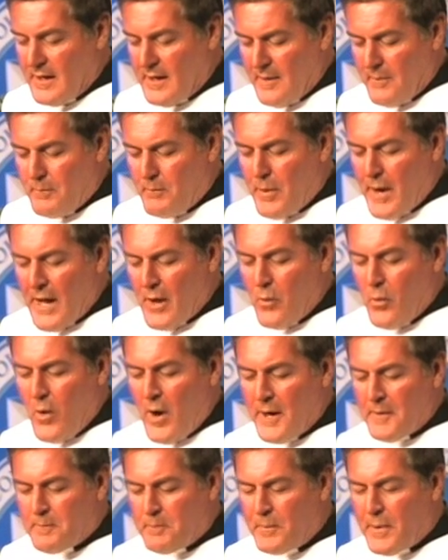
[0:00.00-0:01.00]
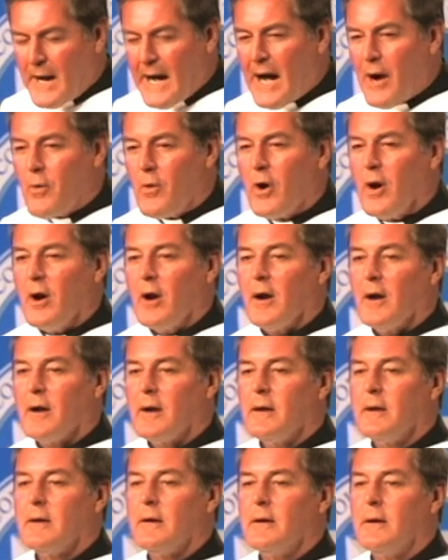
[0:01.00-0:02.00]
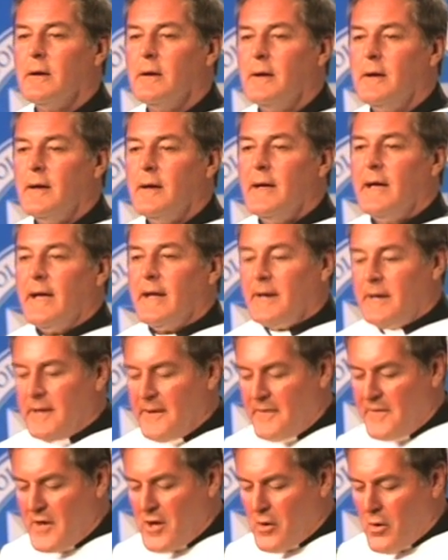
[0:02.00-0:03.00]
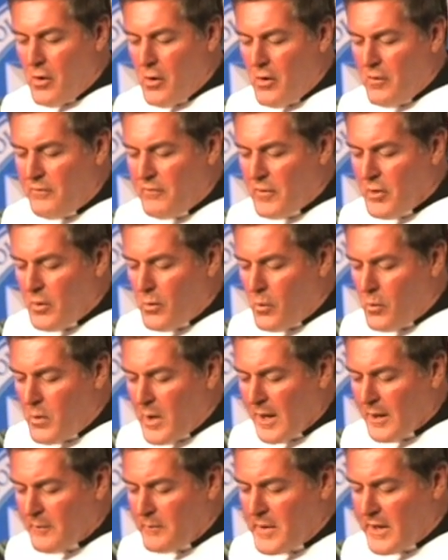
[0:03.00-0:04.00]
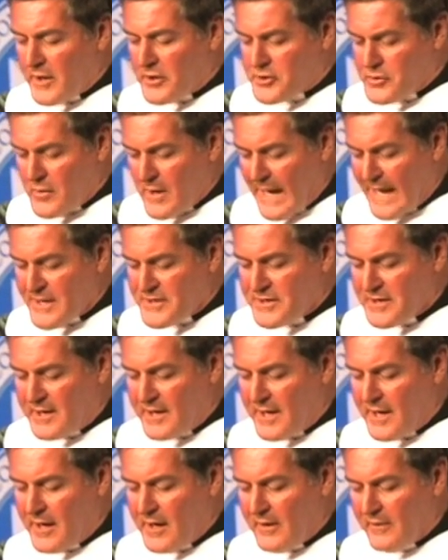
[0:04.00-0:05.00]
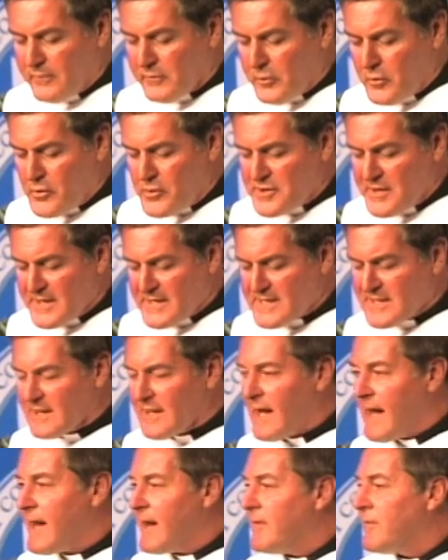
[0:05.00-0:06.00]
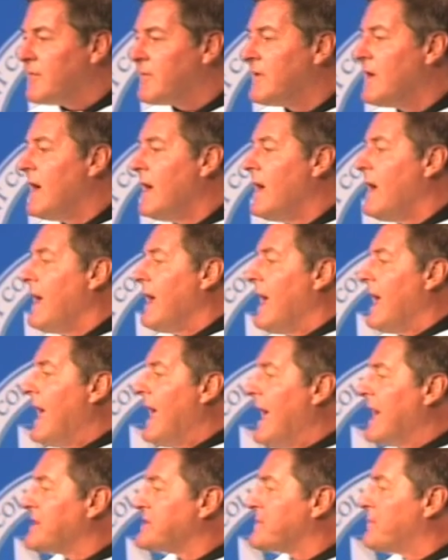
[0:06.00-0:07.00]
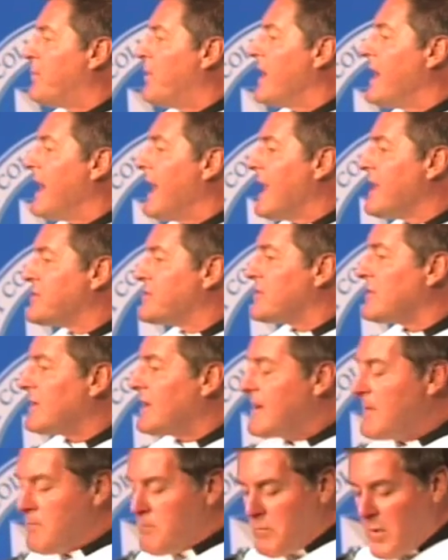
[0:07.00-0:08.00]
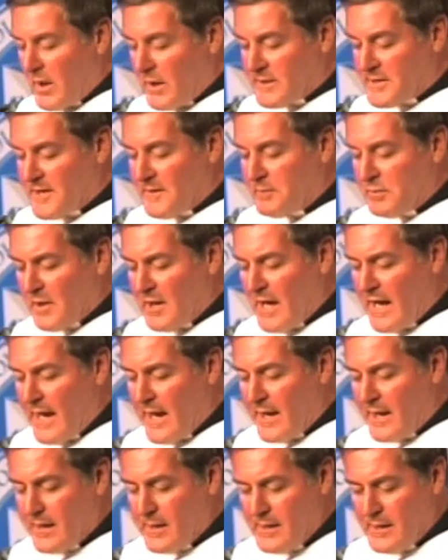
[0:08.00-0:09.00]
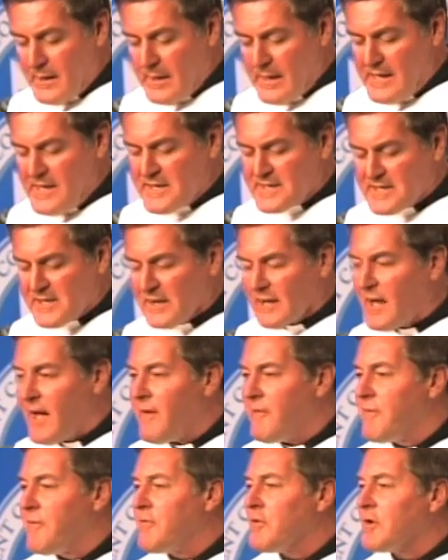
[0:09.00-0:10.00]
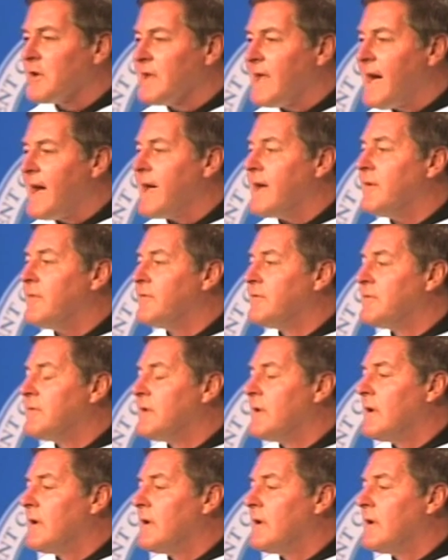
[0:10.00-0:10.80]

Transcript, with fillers: By what power did the overwhelming tragedy of Lucien's life exponentially multiply his love for life